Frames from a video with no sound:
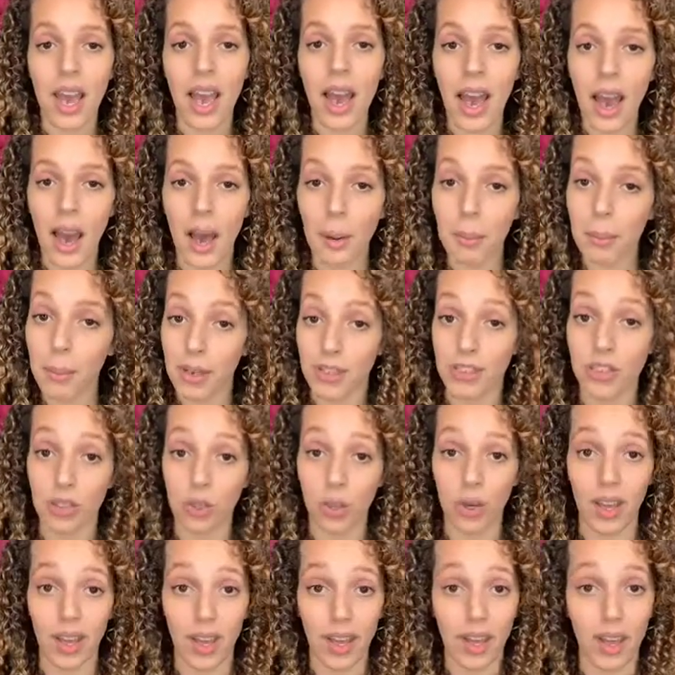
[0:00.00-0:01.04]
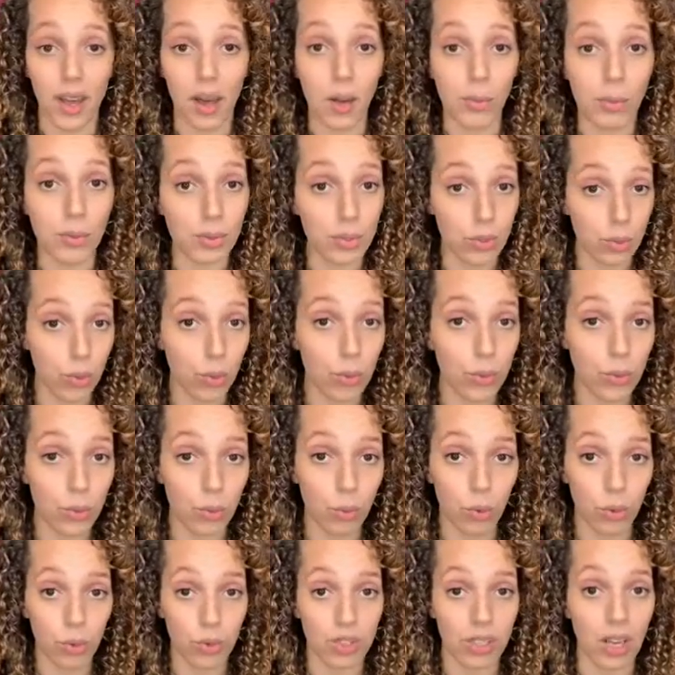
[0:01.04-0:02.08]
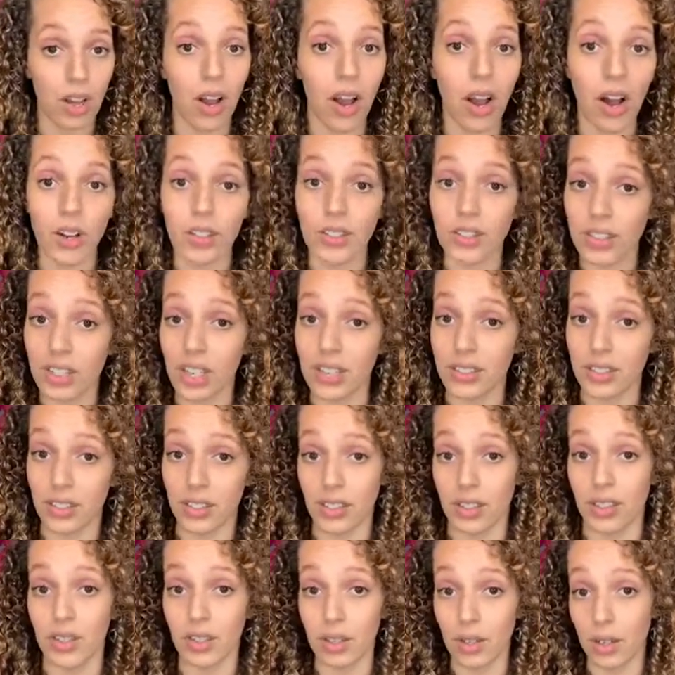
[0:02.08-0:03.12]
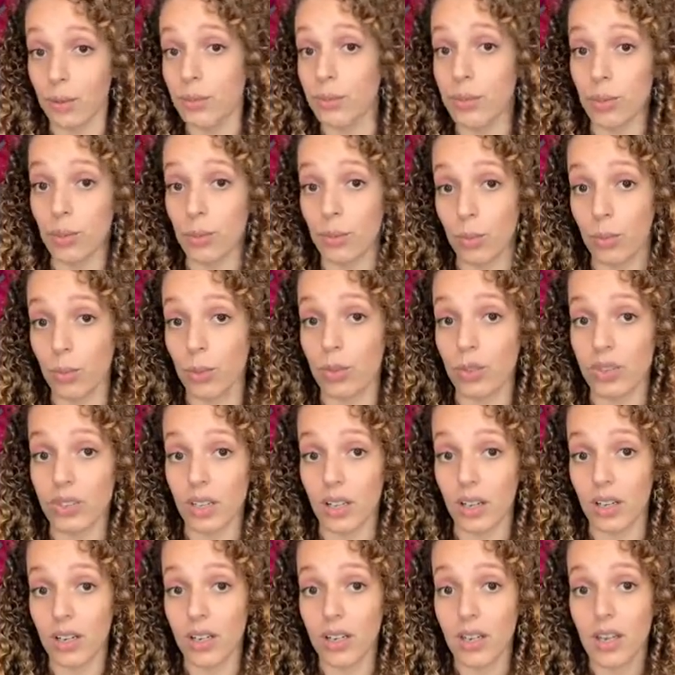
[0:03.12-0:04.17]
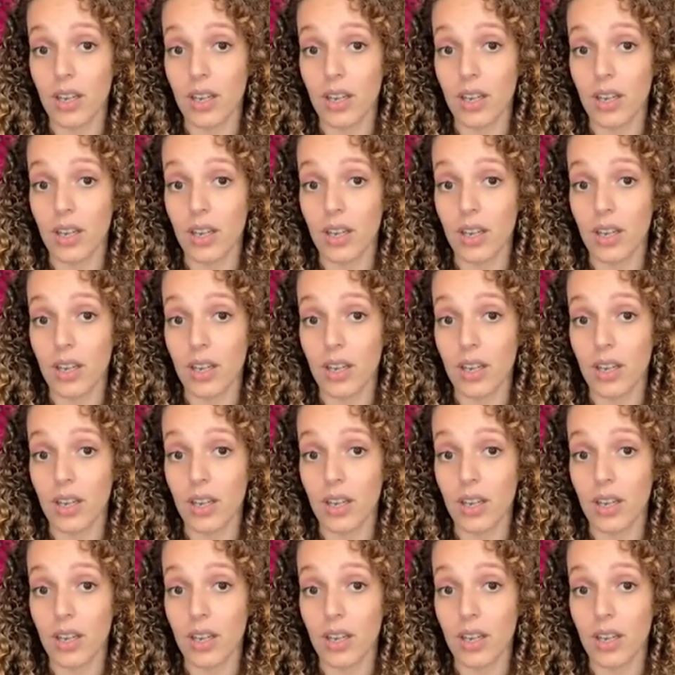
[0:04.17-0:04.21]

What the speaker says: how much your hair absorbs water or doesn't absorb water.